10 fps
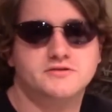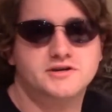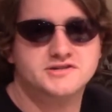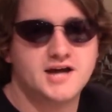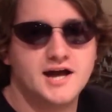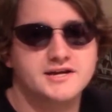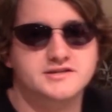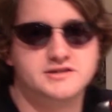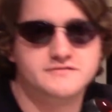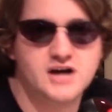because I need
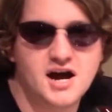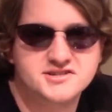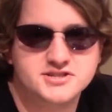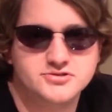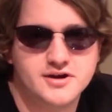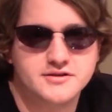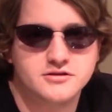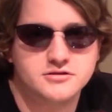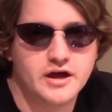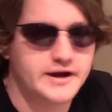to concentrate the
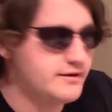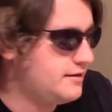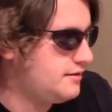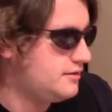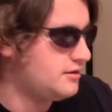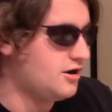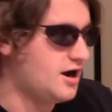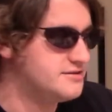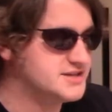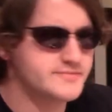light
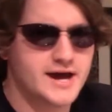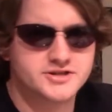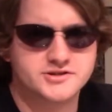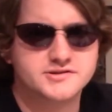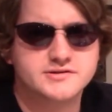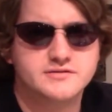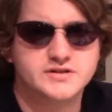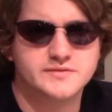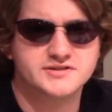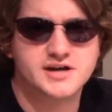on these matches,
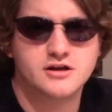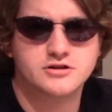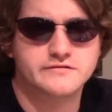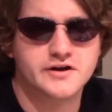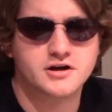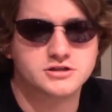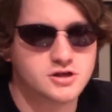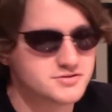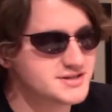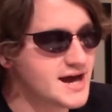which means I gotta look very
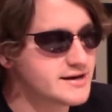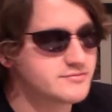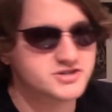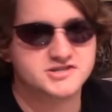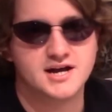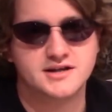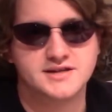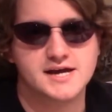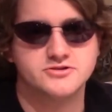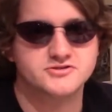close at it, which is not
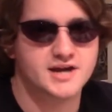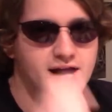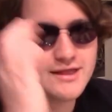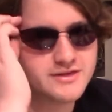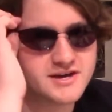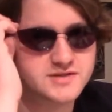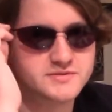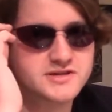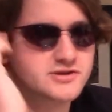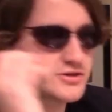dangerous. I got these, but
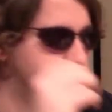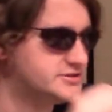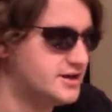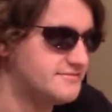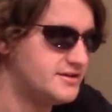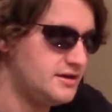these aren't good enough.